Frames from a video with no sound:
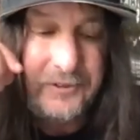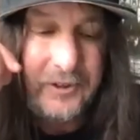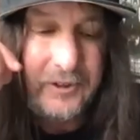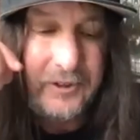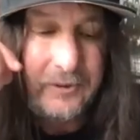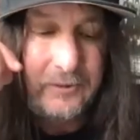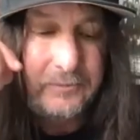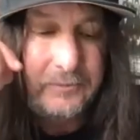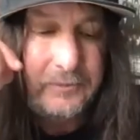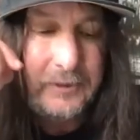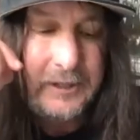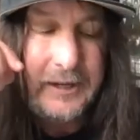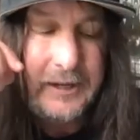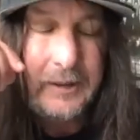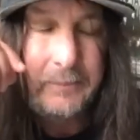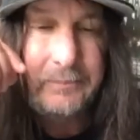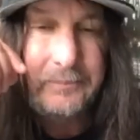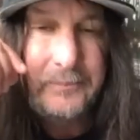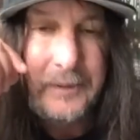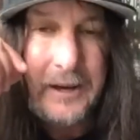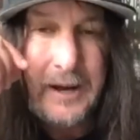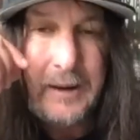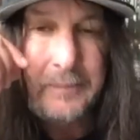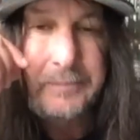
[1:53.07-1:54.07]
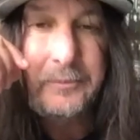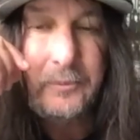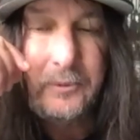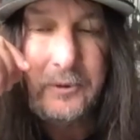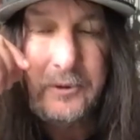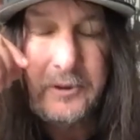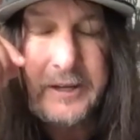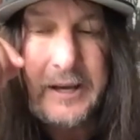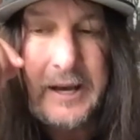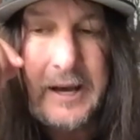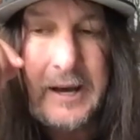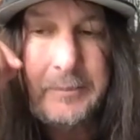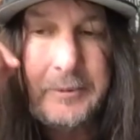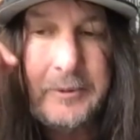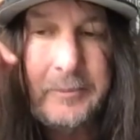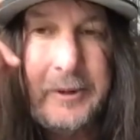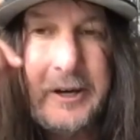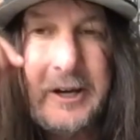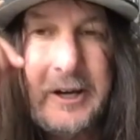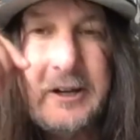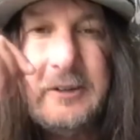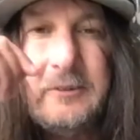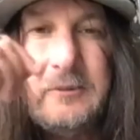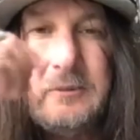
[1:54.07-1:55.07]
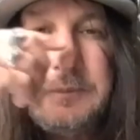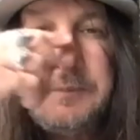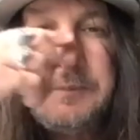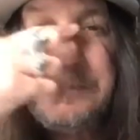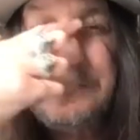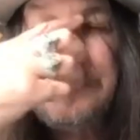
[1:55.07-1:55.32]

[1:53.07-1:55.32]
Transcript: So yeah, I'm happy, really happy about it.